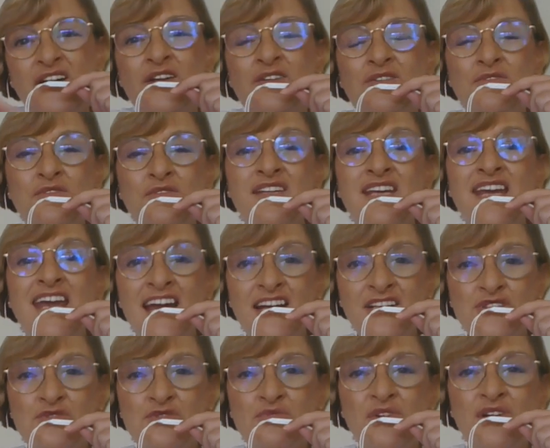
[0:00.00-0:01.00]
to the
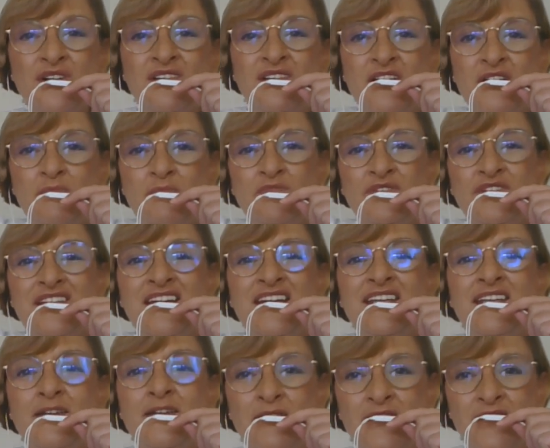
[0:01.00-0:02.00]
actual putting
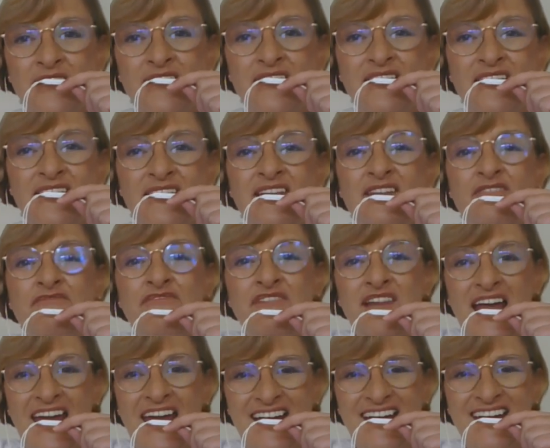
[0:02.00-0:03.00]
the
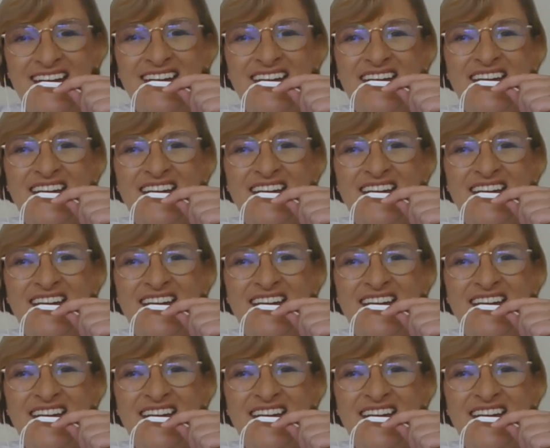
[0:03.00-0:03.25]
flag?